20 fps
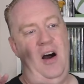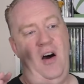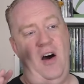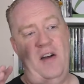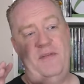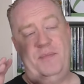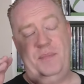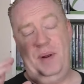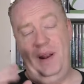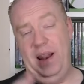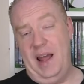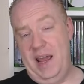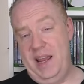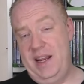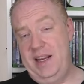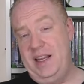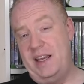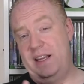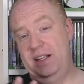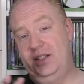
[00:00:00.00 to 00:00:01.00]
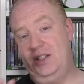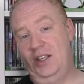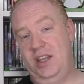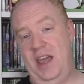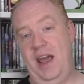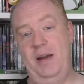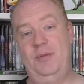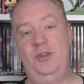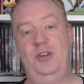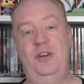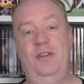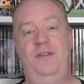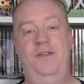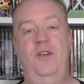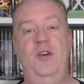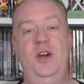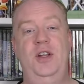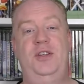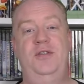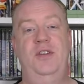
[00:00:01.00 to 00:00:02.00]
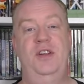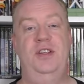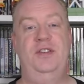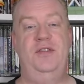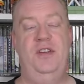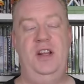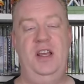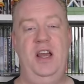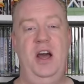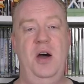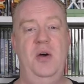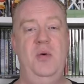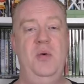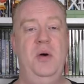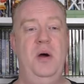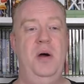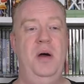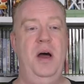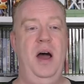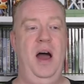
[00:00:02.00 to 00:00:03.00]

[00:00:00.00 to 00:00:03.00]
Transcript: I've played it to capture the footage for this video.